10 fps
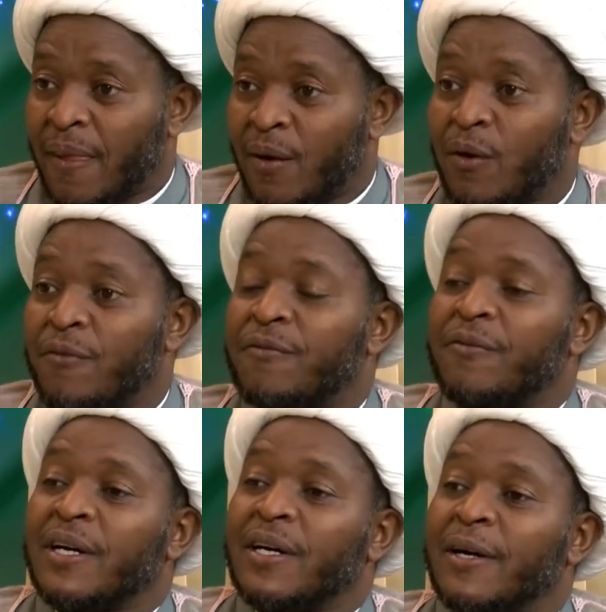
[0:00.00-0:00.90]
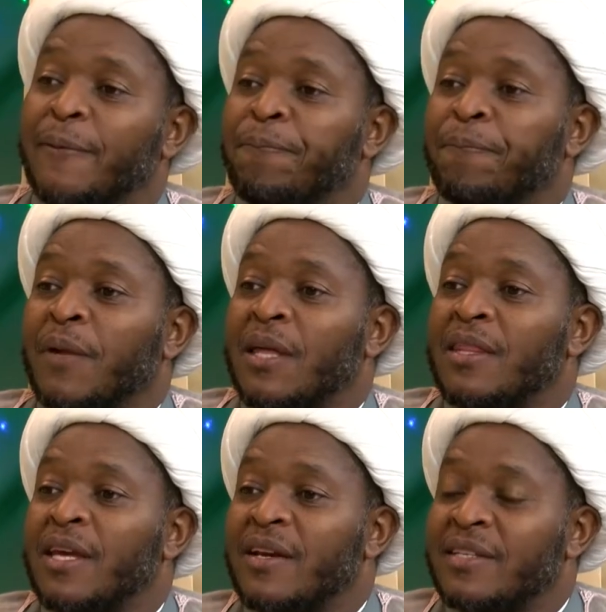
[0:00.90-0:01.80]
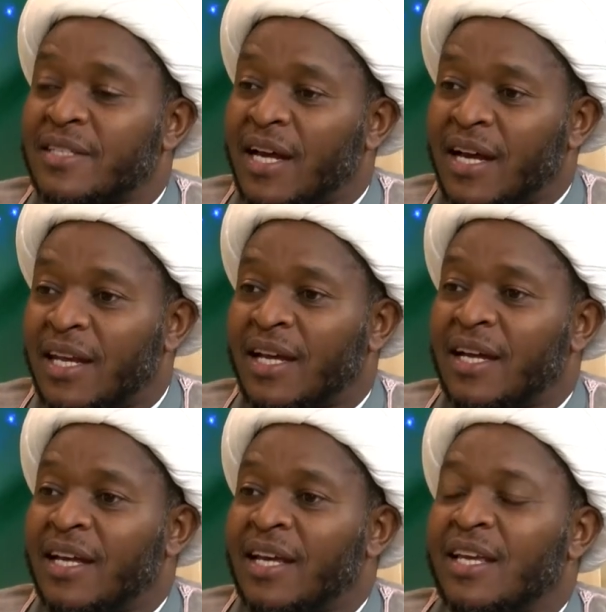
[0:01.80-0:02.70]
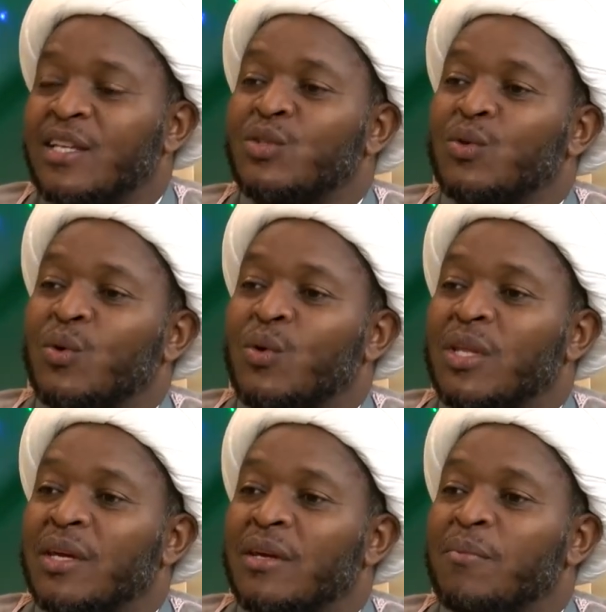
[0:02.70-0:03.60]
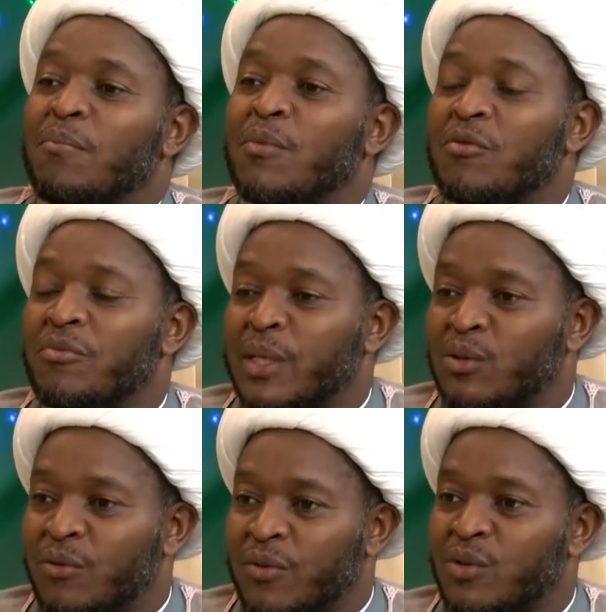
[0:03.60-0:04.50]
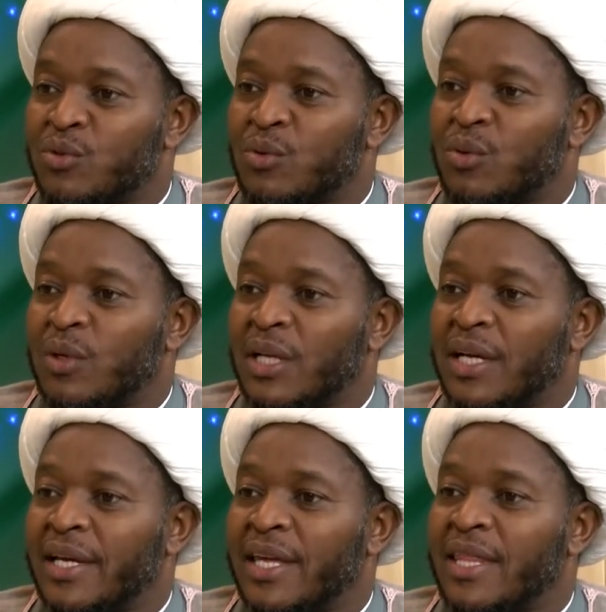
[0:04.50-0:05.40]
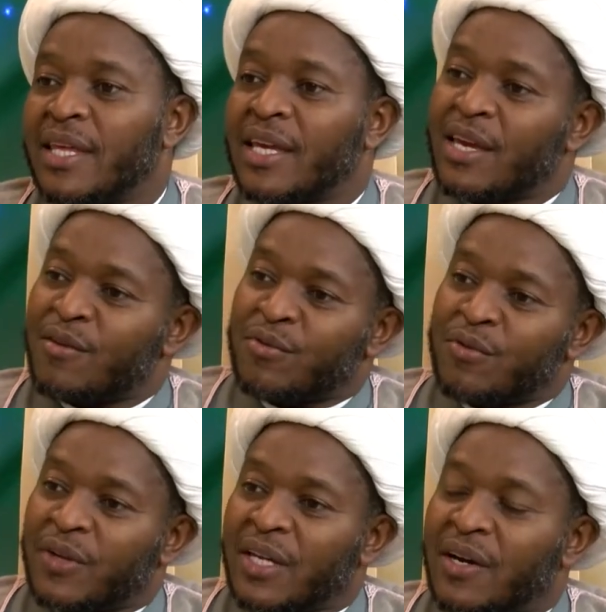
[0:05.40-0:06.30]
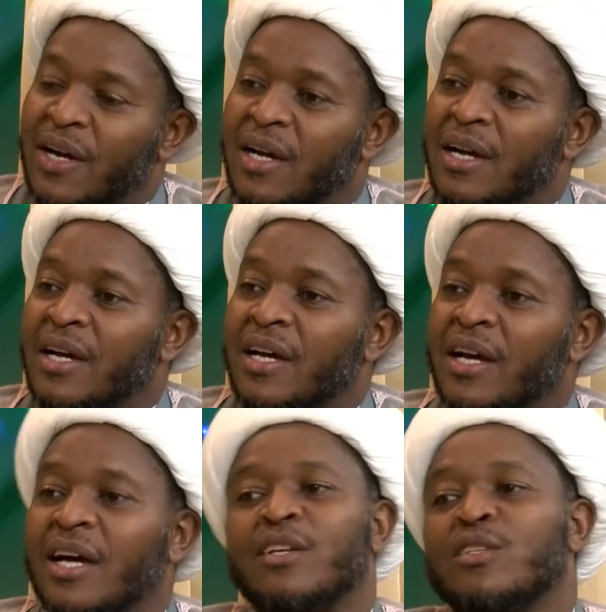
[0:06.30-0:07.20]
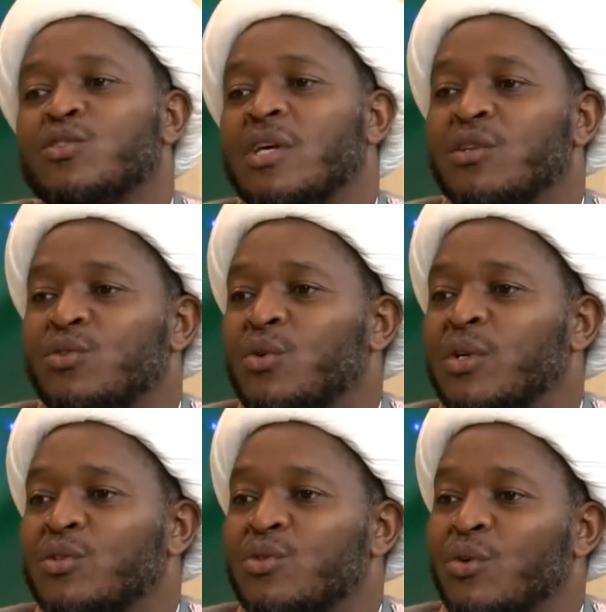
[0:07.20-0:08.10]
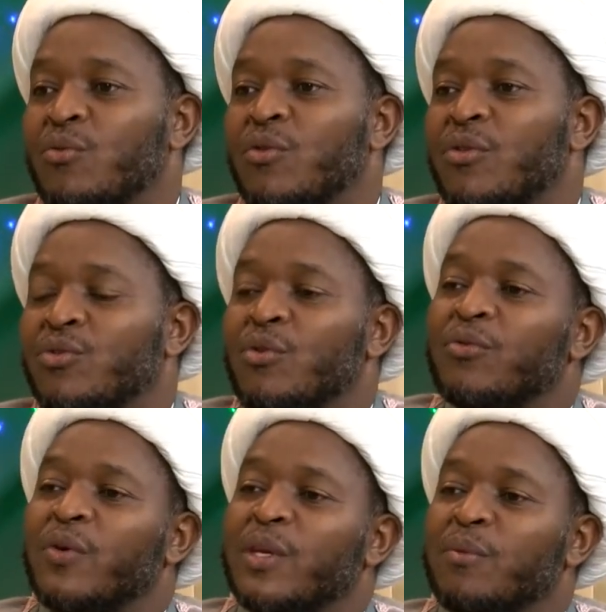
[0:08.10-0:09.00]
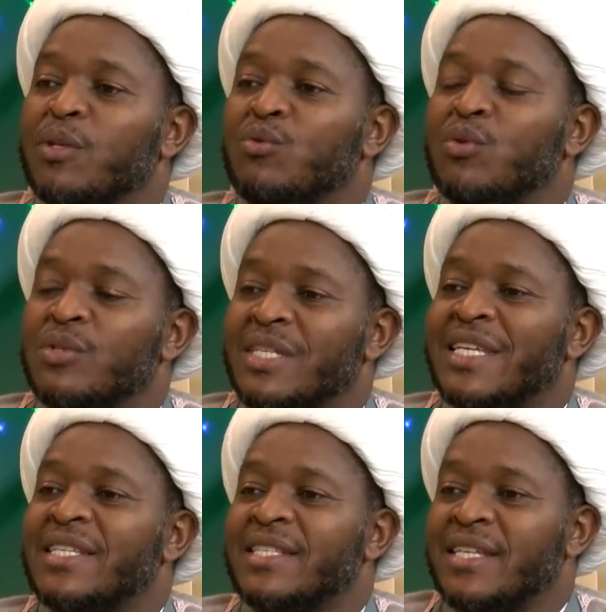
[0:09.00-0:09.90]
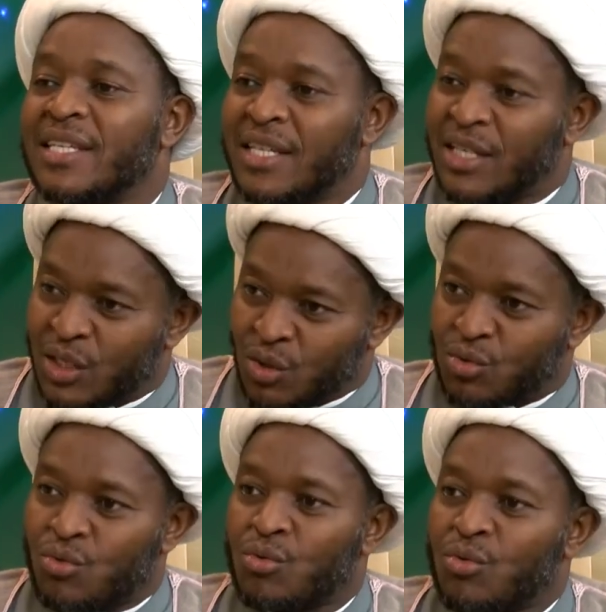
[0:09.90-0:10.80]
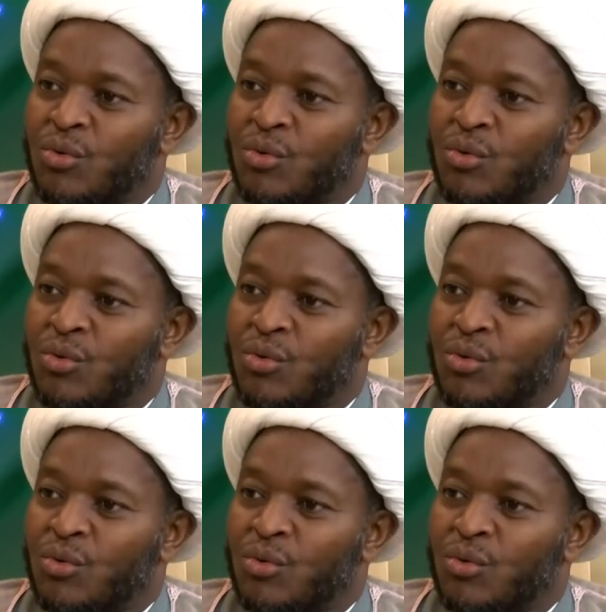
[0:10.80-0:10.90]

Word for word: of the Risala, he saw the movement of Rasulullah in the cave of Hira, and so on and so forth. So for him it was easy to